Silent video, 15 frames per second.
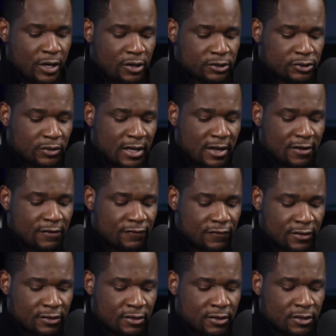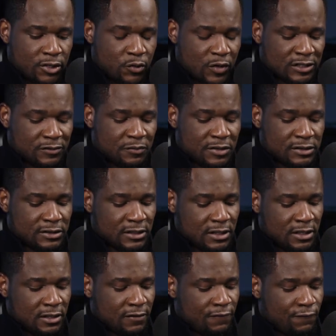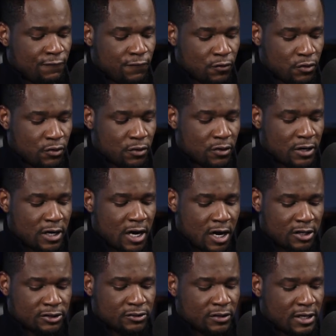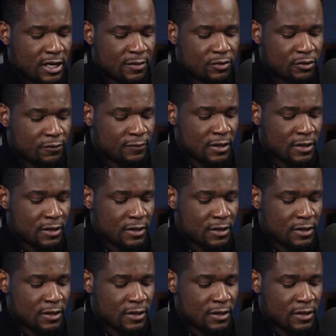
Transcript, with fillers: also have the USB-C for console cable,